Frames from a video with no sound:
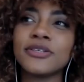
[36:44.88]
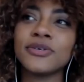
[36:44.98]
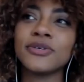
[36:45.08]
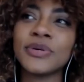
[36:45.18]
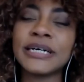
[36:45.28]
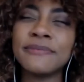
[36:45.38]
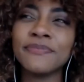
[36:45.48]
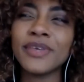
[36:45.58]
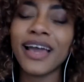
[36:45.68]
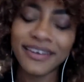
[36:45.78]
to,
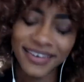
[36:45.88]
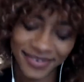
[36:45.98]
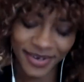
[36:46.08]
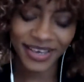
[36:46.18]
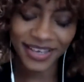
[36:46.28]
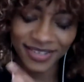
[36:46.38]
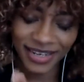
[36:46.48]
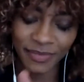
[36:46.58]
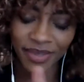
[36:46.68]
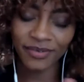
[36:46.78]
so
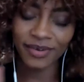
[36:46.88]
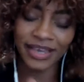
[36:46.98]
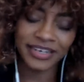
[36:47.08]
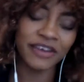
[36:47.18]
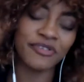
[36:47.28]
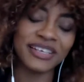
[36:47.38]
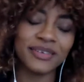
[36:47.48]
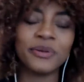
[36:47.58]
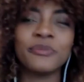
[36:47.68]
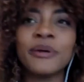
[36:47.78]
I digress
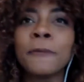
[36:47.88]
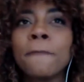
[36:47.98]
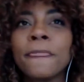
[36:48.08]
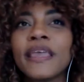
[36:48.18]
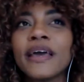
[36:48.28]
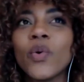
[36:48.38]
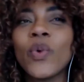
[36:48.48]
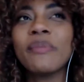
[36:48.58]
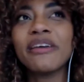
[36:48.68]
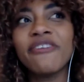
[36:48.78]
a little bit.
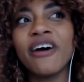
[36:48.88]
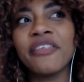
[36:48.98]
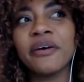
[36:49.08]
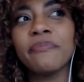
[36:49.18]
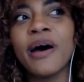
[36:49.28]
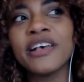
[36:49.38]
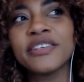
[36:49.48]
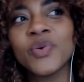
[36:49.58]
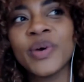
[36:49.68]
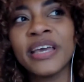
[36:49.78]
When my father
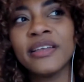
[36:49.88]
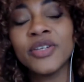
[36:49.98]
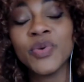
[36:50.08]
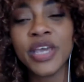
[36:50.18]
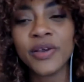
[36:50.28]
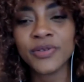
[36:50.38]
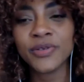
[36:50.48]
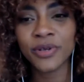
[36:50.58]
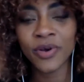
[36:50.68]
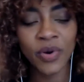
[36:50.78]
passed away 2 years
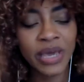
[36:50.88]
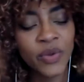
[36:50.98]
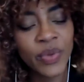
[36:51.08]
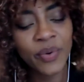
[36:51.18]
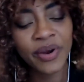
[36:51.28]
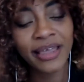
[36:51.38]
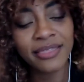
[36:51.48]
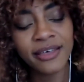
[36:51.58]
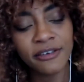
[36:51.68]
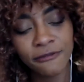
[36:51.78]
ago, and we were at
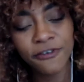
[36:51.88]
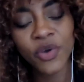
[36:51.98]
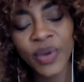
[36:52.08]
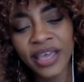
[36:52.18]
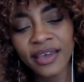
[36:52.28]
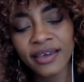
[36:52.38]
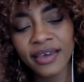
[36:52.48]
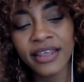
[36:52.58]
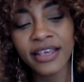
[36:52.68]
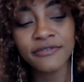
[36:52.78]
the viewing
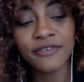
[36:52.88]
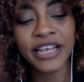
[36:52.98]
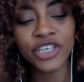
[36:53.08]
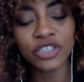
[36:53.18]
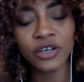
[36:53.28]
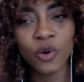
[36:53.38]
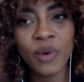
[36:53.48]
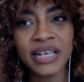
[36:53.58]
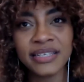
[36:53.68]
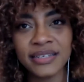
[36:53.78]
in his village in
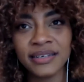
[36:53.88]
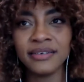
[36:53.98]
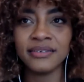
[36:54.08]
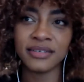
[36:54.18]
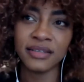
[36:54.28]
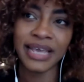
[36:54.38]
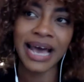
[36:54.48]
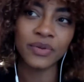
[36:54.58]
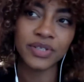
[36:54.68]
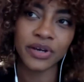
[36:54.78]
Kumasi, just in the
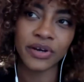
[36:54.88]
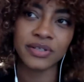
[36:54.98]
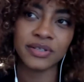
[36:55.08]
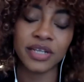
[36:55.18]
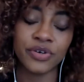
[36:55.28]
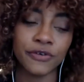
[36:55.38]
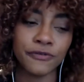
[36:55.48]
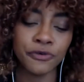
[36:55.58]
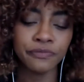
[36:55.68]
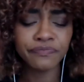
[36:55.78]
outskirts to
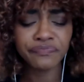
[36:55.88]
Trefu.